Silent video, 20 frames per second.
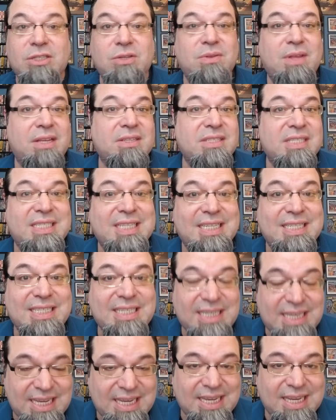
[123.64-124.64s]

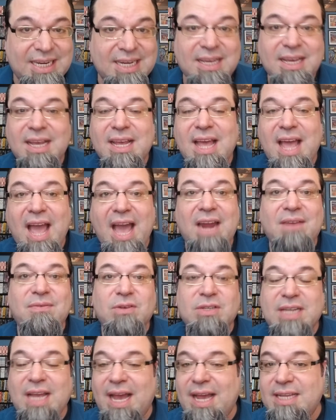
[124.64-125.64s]
2016
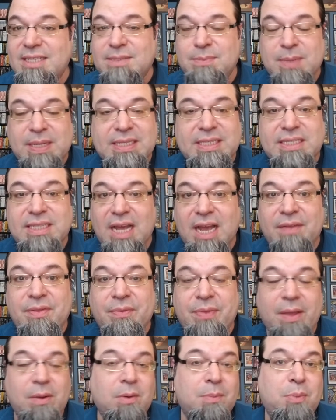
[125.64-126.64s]
advertisements uh,
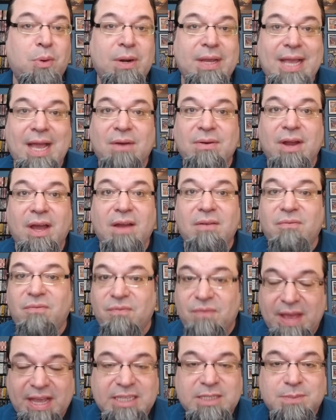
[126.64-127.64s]
that they were putting out on
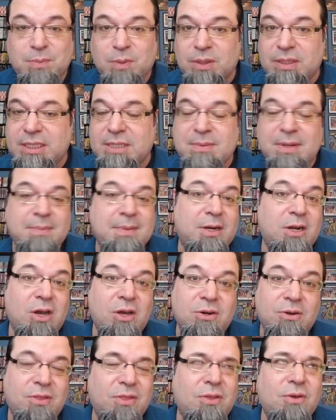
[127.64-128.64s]
Facebook. They spent about
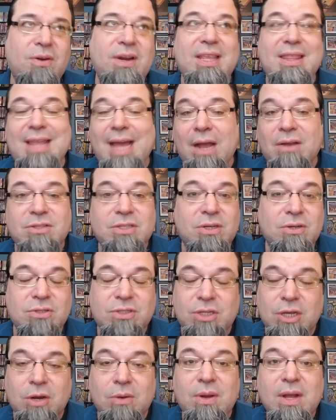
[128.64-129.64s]
130,000 or
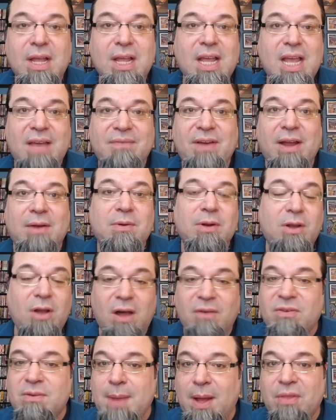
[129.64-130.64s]
so, if I
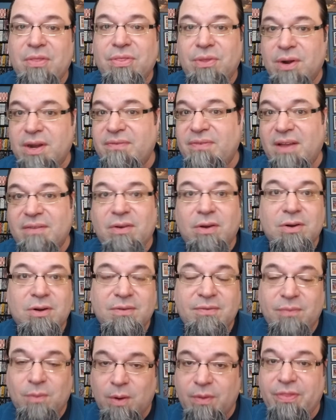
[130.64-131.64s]
recall, for about
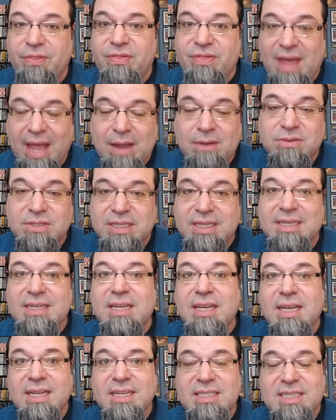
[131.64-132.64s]
3,500,
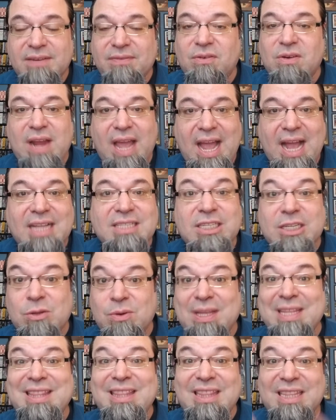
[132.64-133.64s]
4,000 different ads, and you
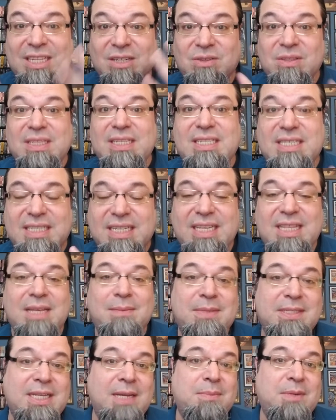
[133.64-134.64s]
can literally see
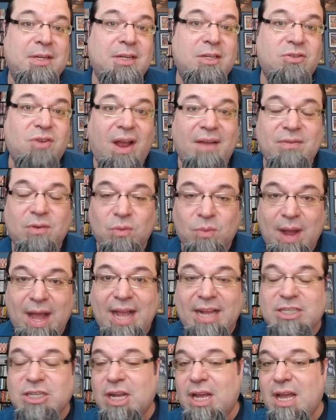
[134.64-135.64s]
them attempting to drive a wedge.